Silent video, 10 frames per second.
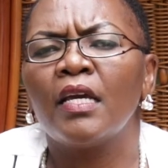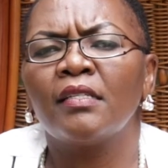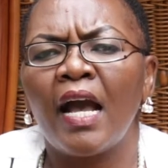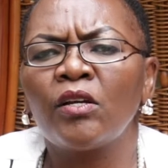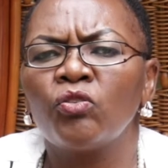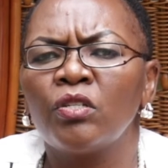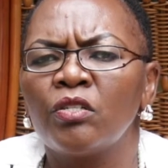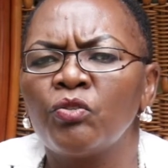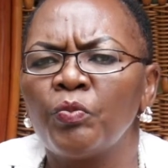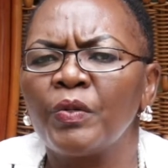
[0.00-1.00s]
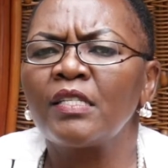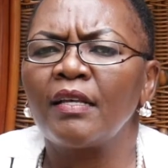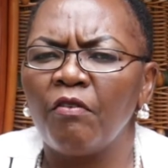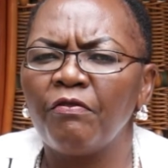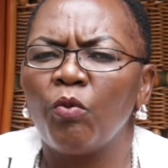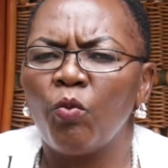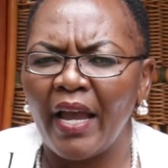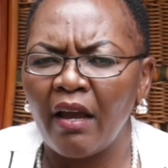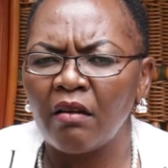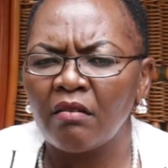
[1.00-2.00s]
is actually to be
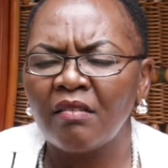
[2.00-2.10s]
self-aware.